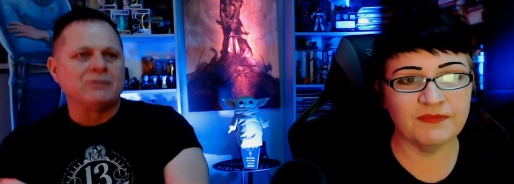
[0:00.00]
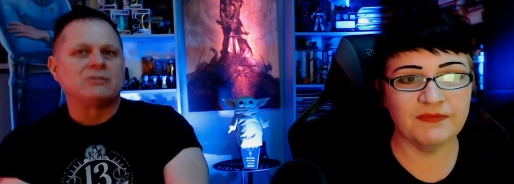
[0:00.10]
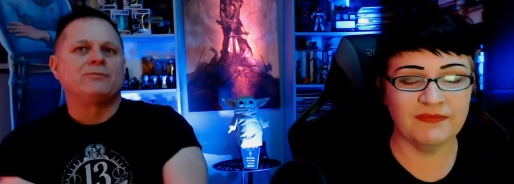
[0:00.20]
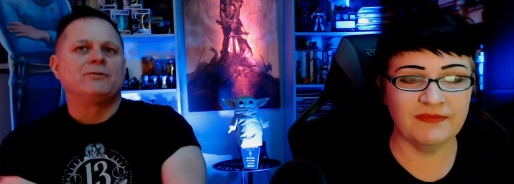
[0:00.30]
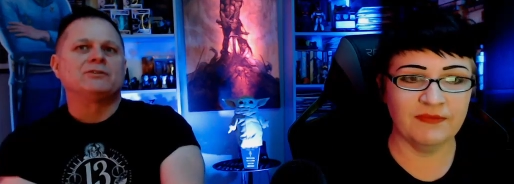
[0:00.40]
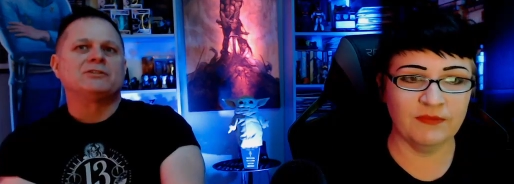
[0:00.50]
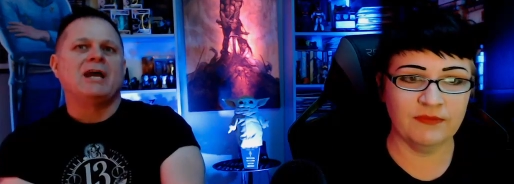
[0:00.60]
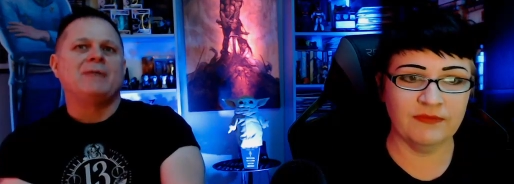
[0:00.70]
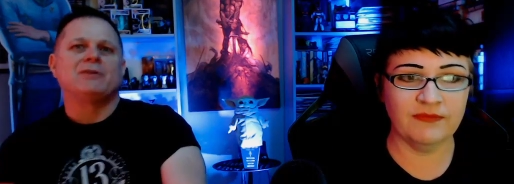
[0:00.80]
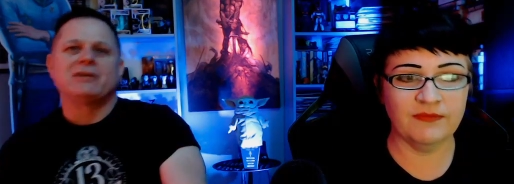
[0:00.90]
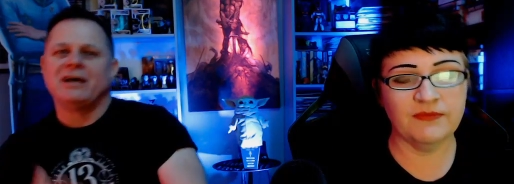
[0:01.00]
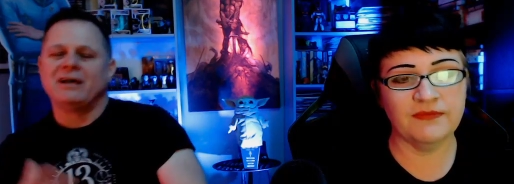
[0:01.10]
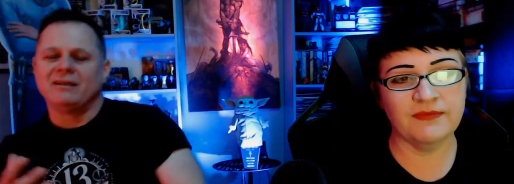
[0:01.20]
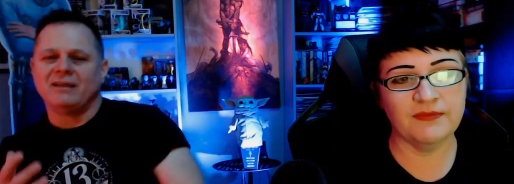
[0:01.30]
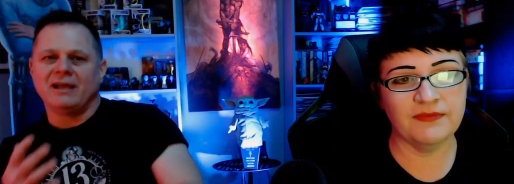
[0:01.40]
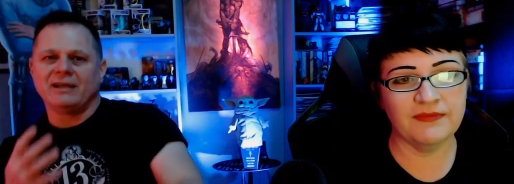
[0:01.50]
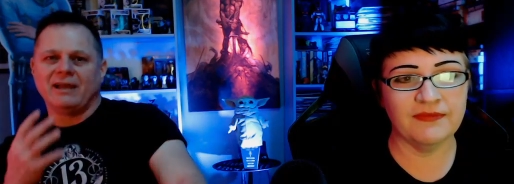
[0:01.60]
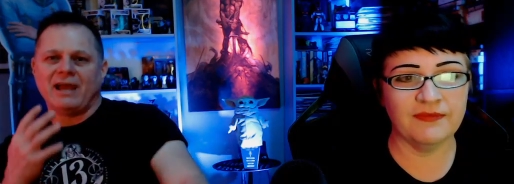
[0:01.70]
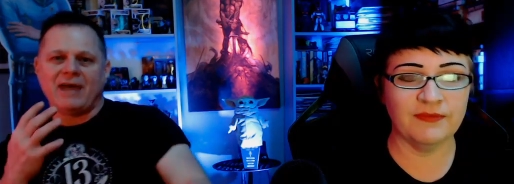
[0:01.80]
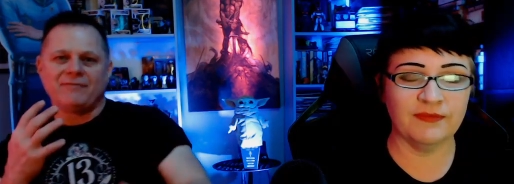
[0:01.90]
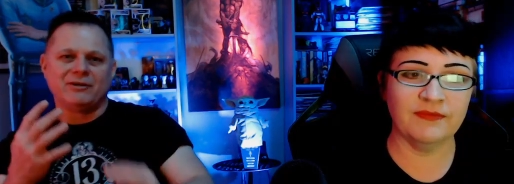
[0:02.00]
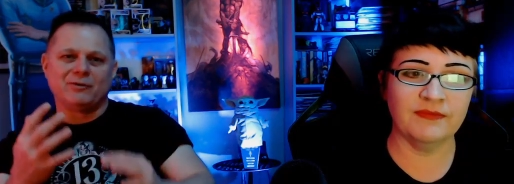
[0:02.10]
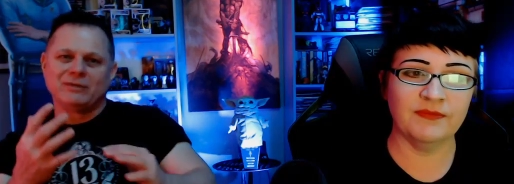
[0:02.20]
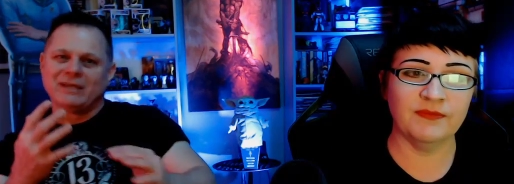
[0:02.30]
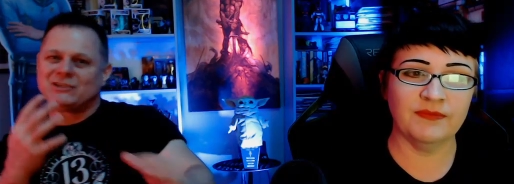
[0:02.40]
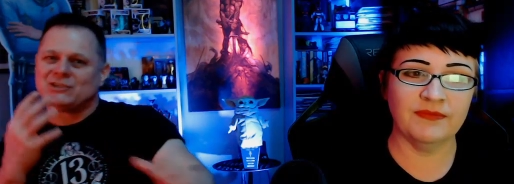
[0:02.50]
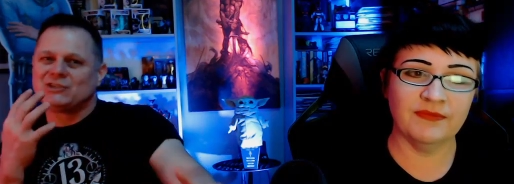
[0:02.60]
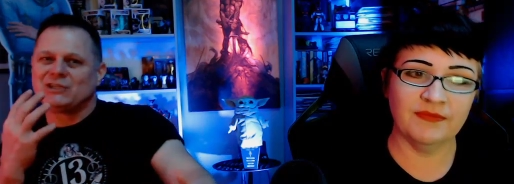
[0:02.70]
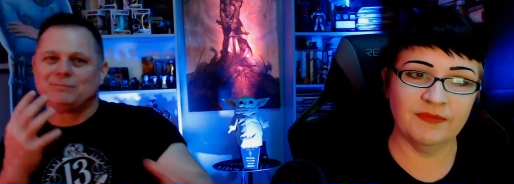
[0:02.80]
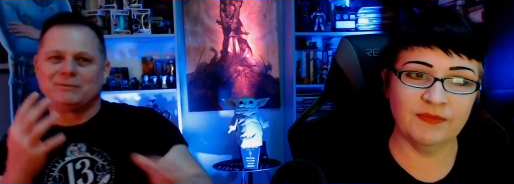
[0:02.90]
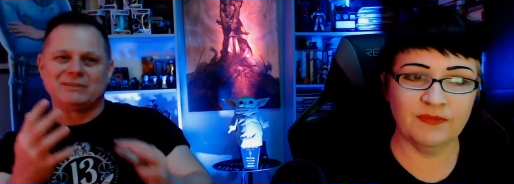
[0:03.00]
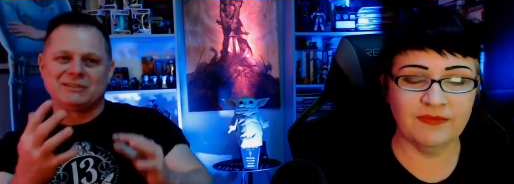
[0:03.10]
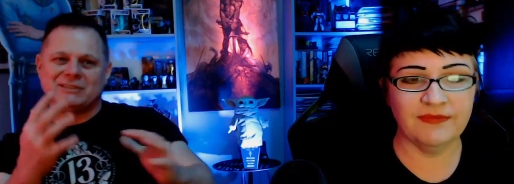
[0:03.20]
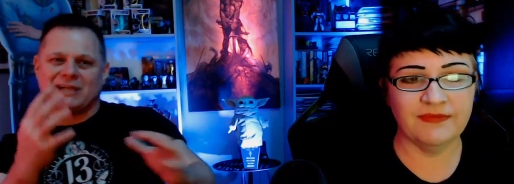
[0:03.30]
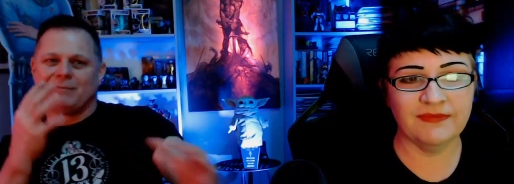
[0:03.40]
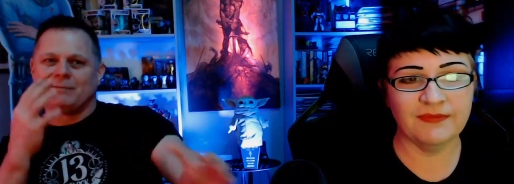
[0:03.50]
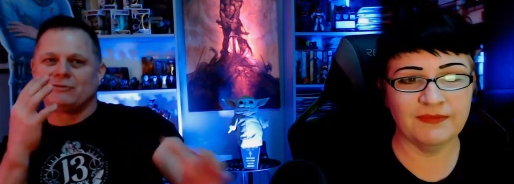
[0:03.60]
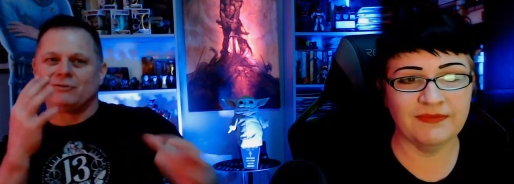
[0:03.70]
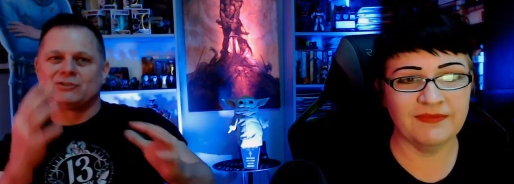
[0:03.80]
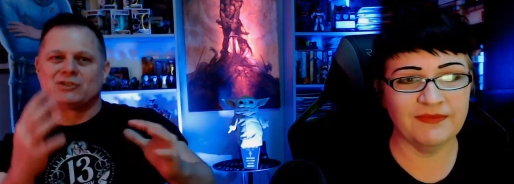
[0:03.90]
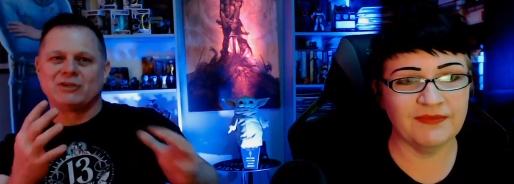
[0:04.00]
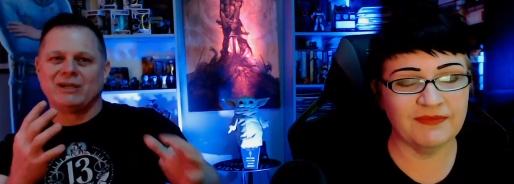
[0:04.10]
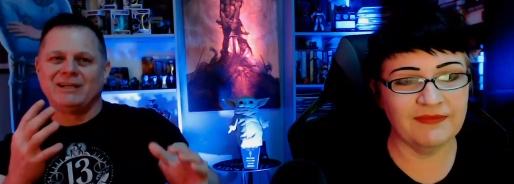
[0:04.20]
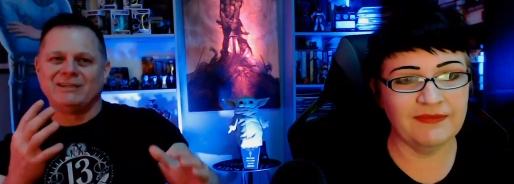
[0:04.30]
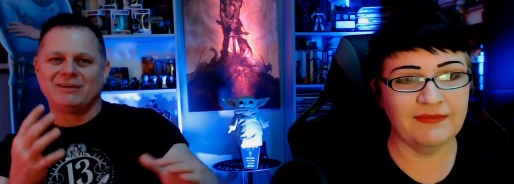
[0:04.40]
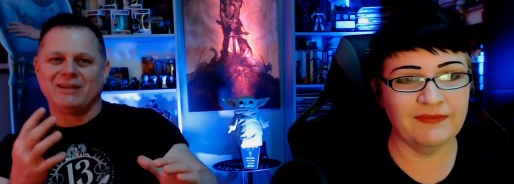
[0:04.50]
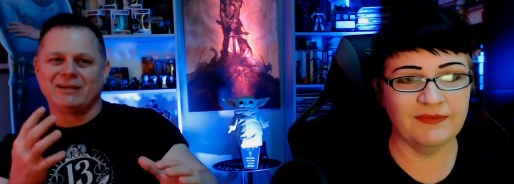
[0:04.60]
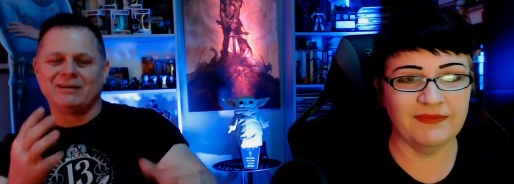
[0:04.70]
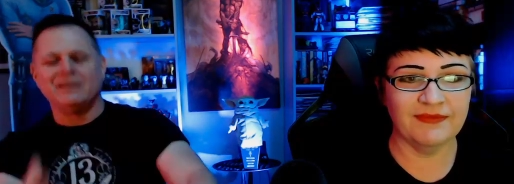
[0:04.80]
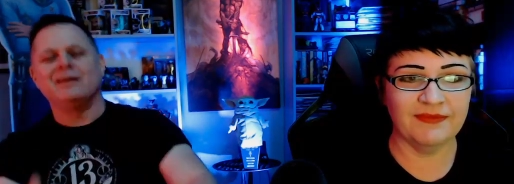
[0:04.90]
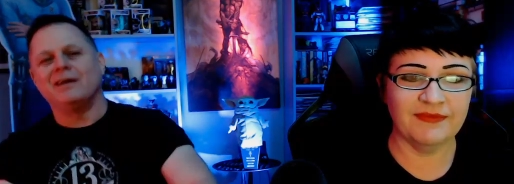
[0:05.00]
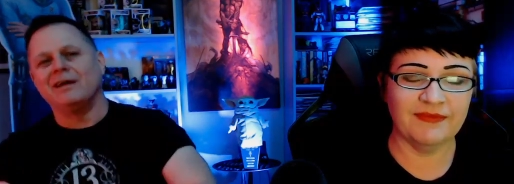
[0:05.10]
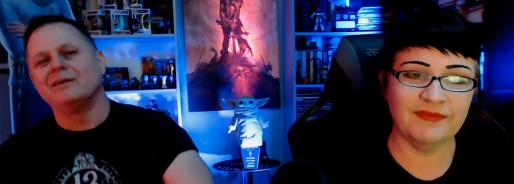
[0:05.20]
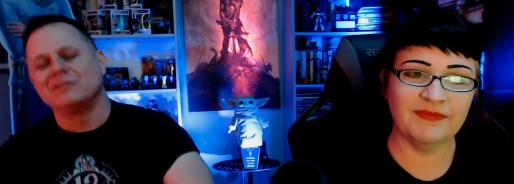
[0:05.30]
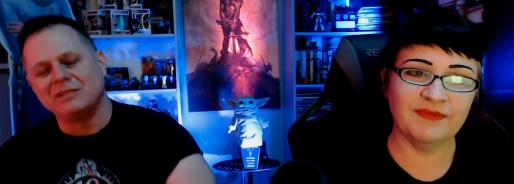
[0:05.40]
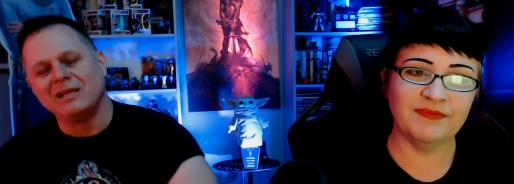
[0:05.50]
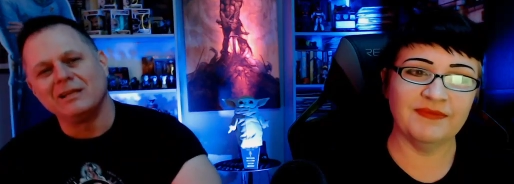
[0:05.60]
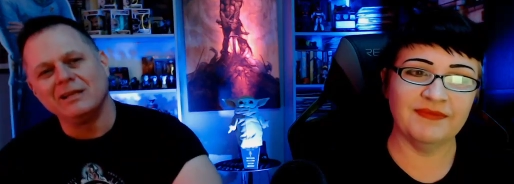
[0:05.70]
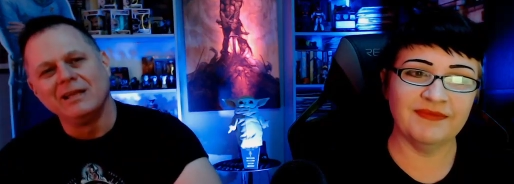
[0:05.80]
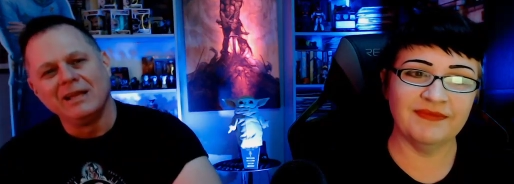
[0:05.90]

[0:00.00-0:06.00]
Speaker 1: It's the first time you're kind of like having a relationship with this zombie through the screen. You're like, yeah, I understand. It.